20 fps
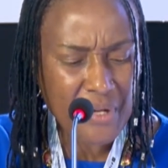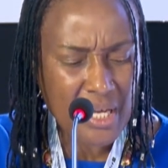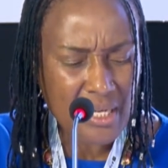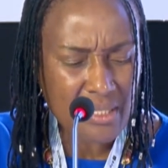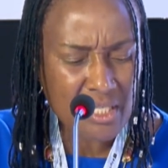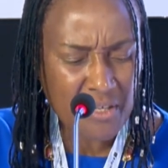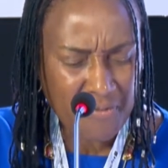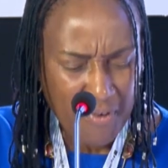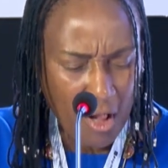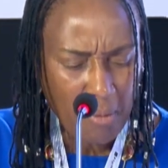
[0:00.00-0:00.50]

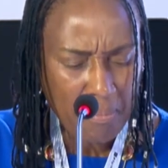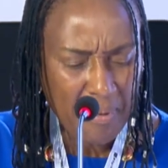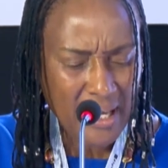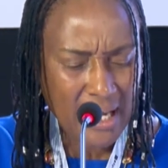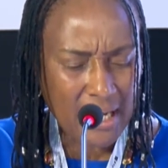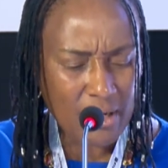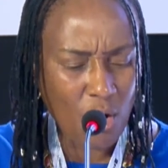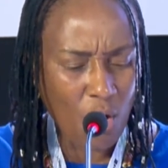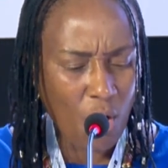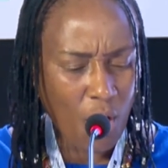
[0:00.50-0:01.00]
developing
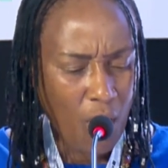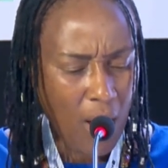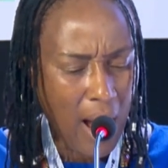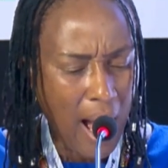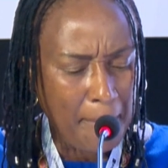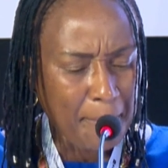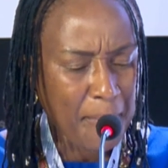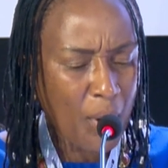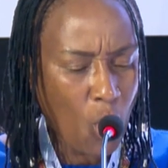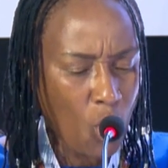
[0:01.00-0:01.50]
and
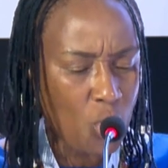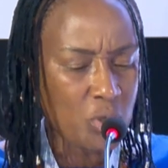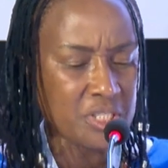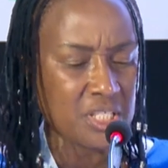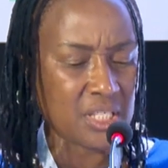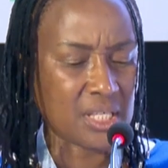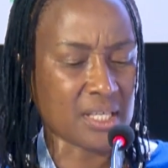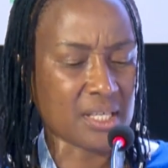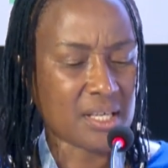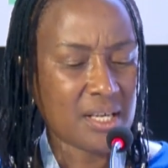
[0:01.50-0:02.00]

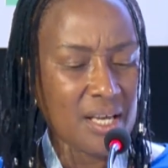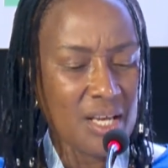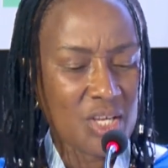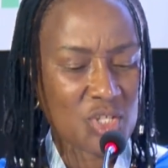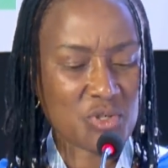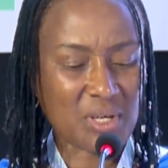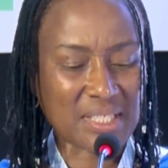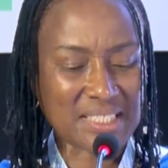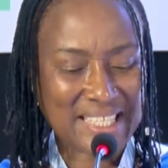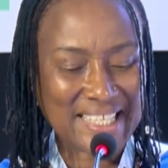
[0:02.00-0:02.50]
upholding
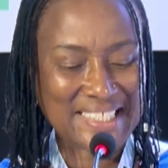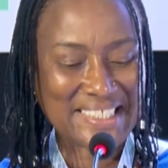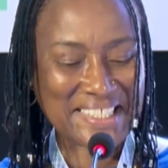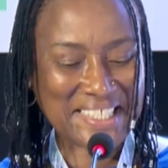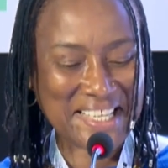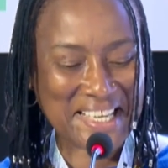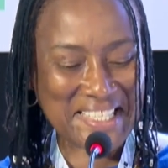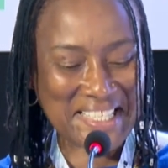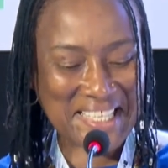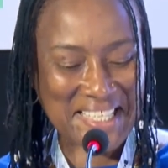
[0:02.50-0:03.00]
strategic
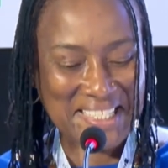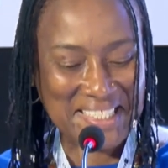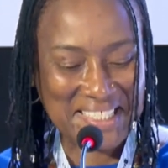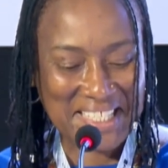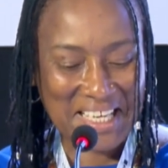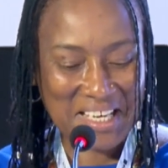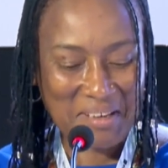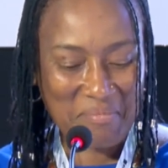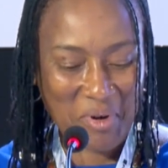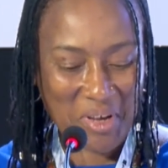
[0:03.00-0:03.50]
and
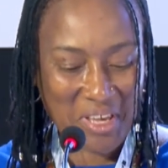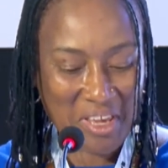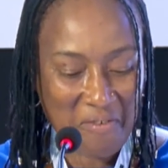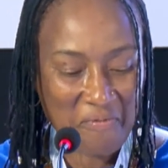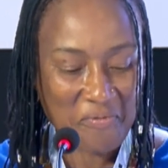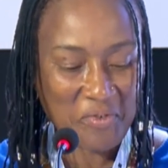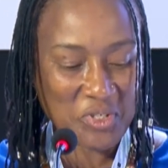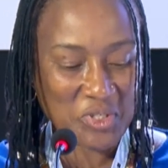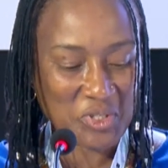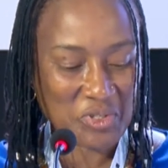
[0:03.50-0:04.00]
sustainable
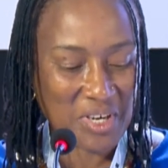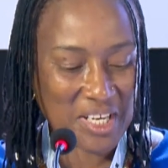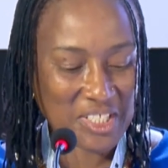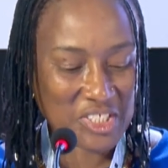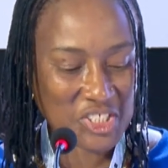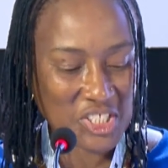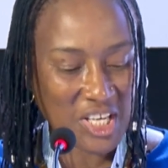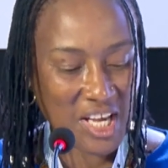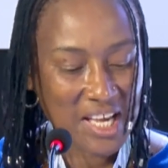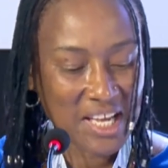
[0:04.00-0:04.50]

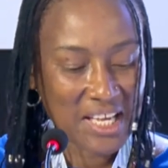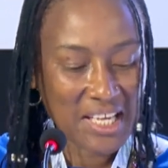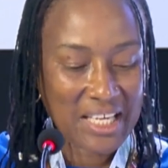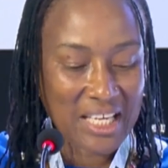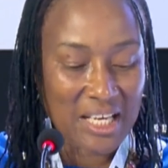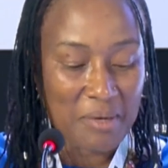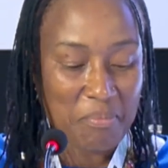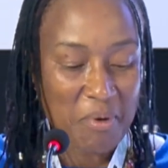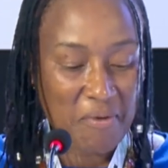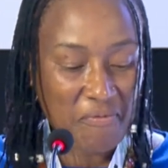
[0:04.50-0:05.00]
infrastructure
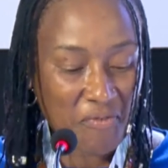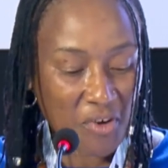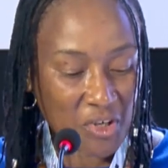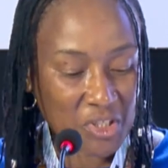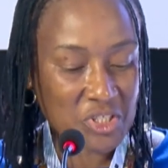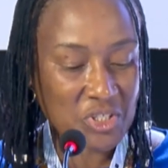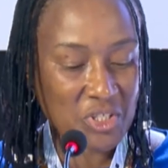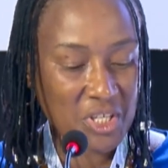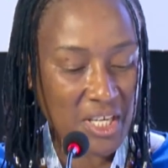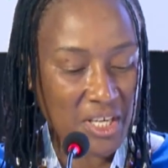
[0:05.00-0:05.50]
in
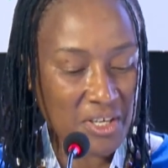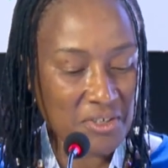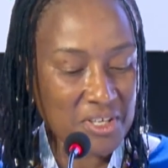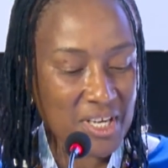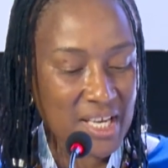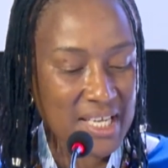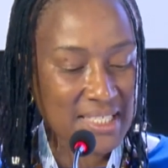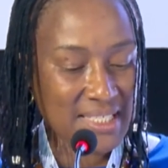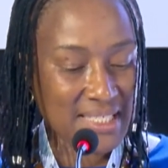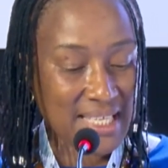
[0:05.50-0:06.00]
pivotal
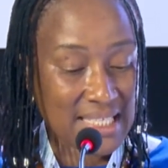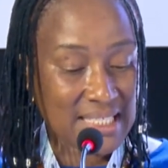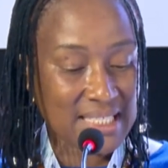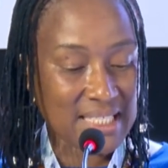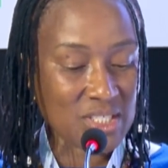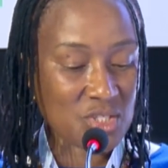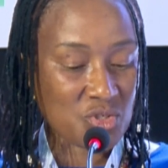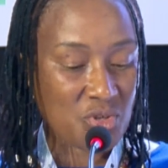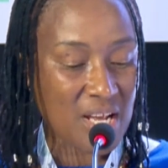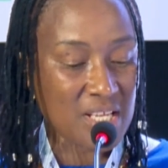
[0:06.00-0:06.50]
areas such
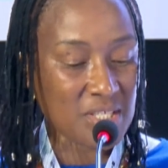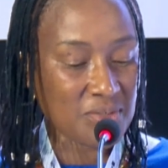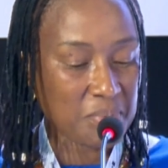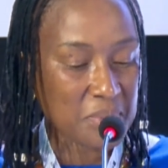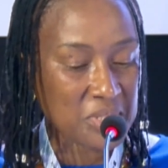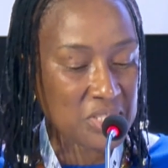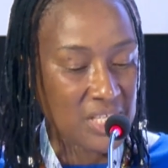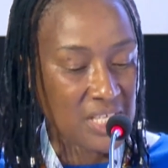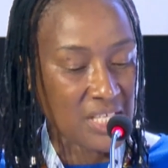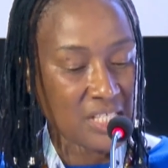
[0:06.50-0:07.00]
as
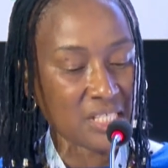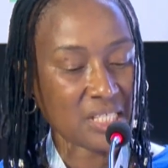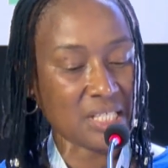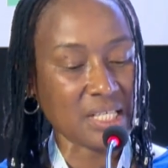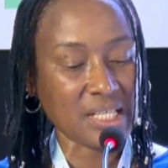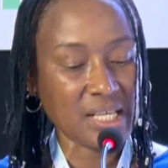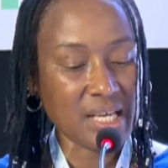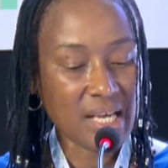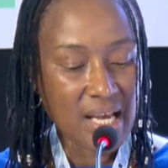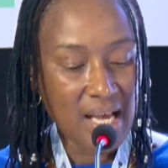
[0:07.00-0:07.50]

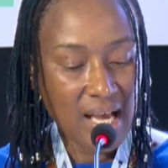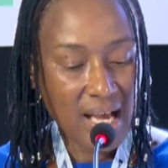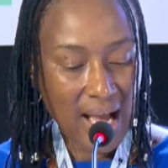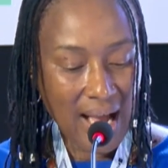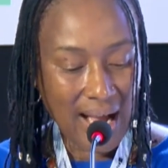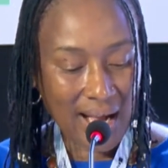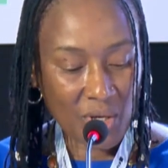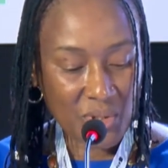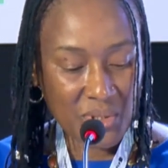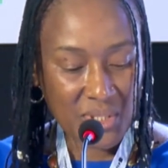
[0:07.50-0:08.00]
transportation,
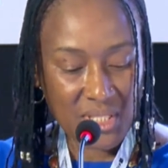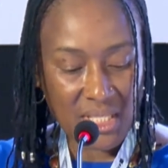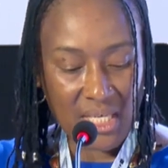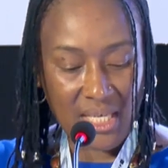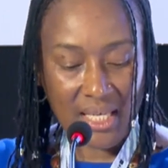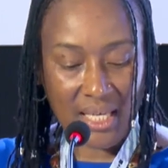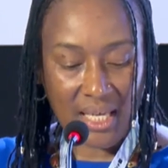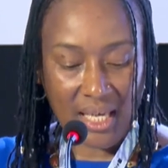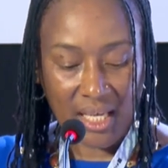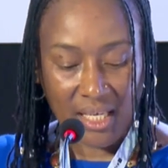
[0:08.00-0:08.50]

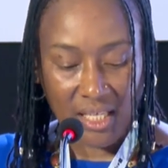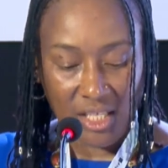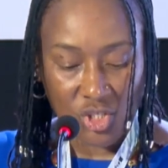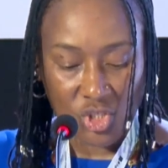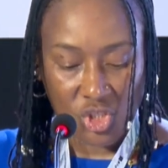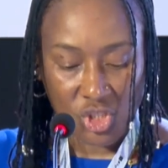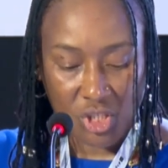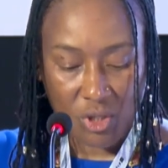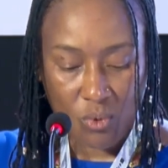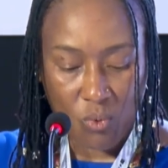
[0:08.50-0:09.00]
housing,
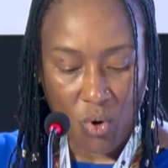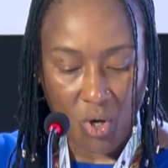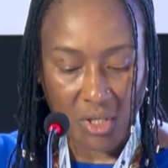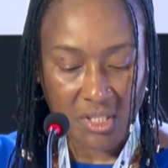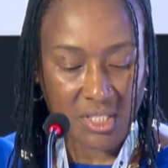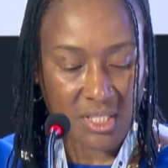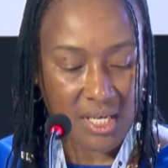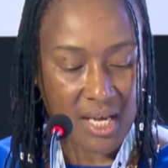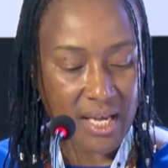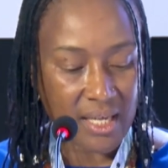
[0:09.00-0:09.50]
energy,
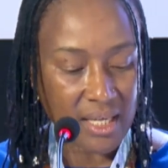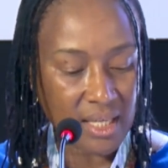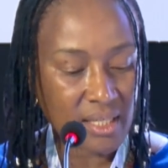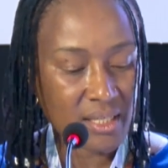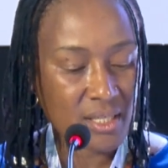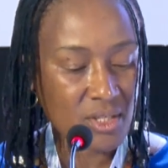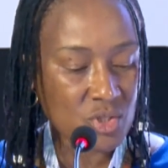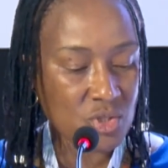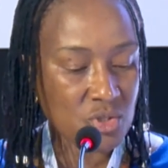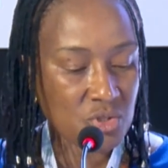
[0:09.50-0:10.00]
water,
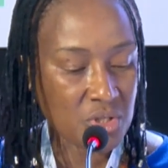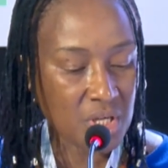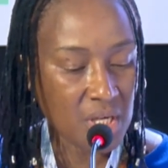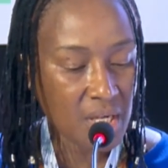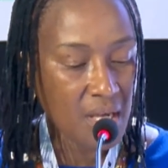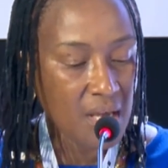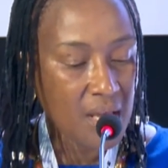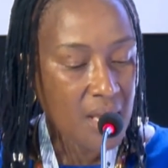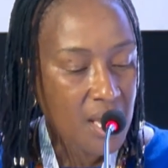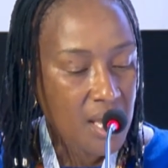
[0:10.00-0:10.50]
industry,
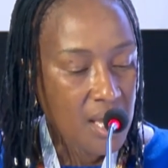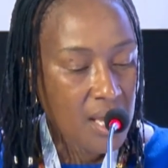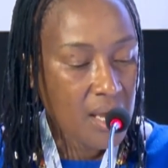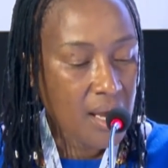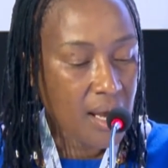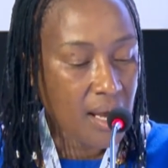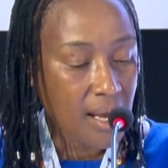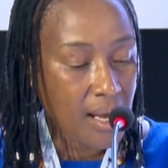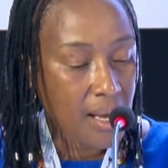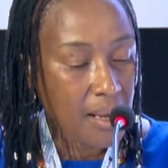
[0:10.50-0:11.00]

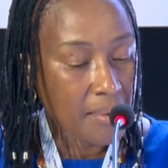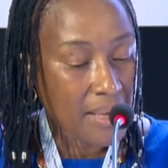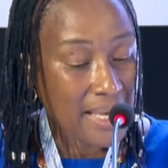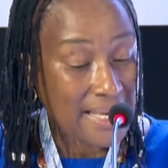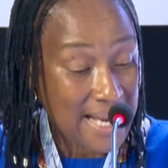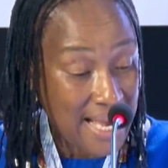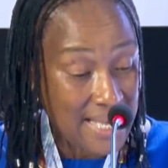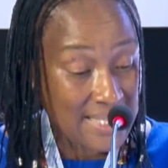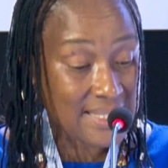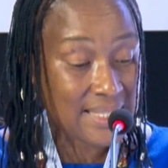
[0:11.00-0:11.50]
and
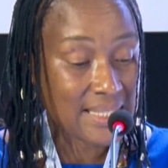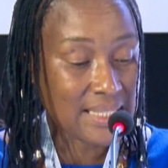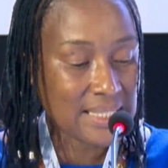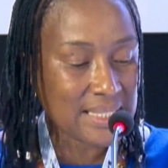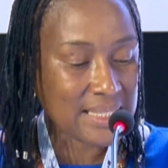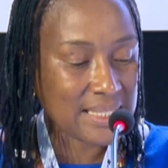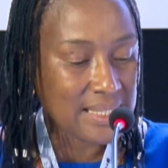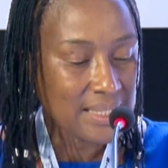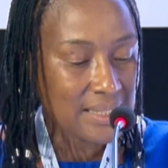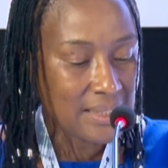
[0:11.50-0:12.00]

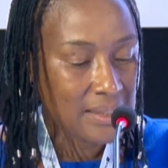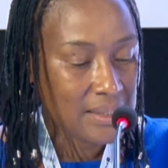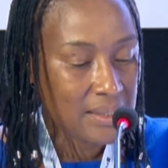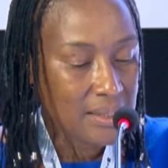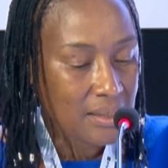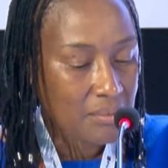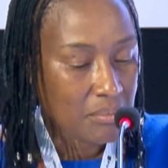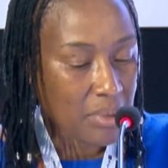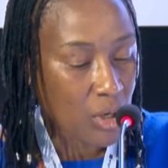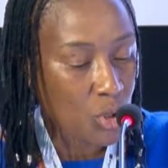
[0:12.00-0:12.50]
ICT,
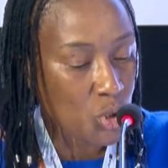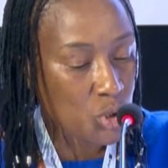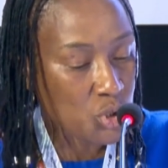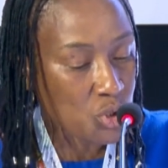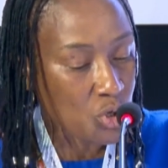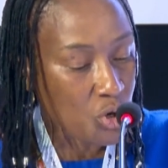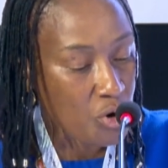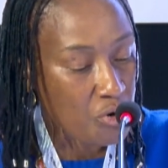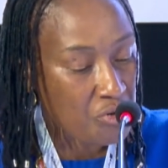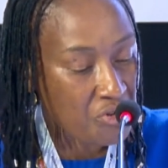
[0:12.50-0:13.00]
but
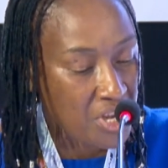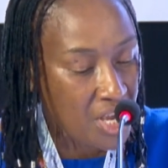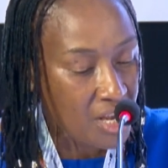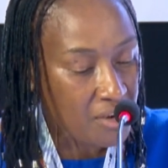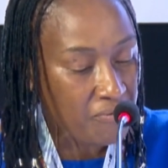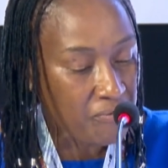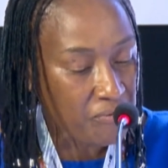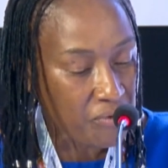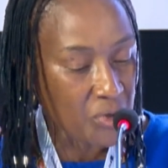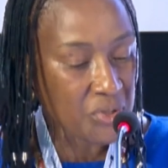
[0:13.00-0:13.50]
also
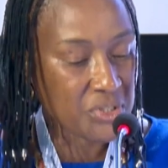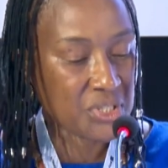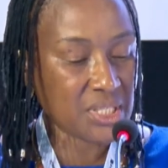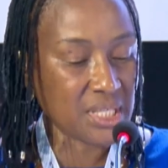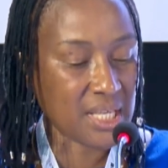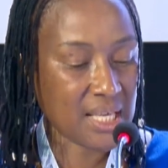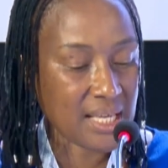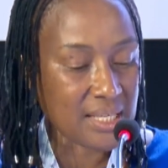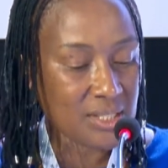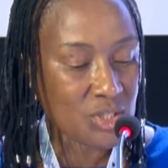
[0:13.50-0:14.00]

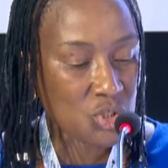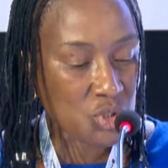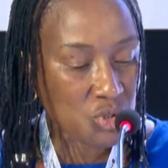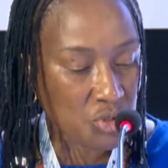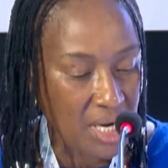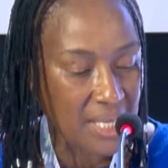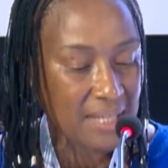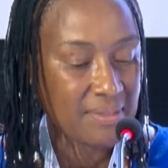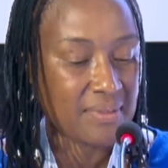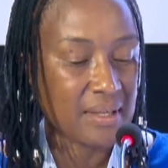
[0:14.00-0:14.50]
reinforcing and
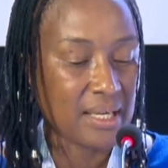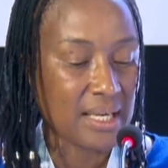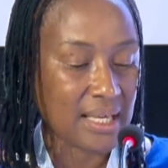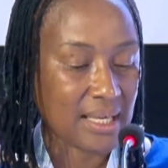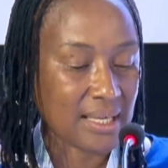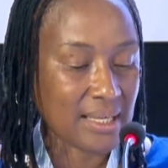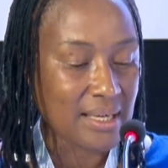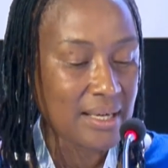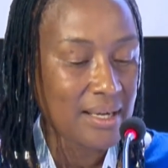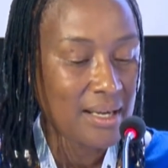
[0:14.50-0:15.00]

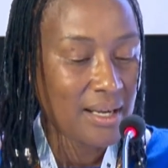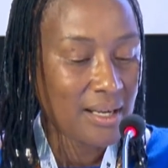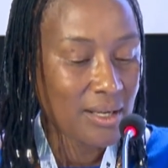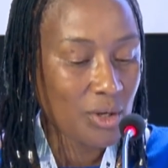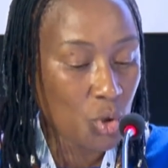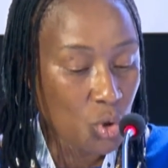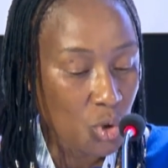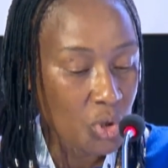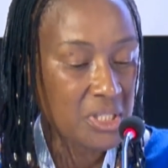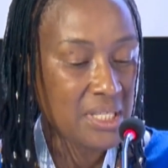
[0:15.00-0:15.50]
strengthening
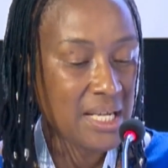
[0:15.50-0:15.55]
good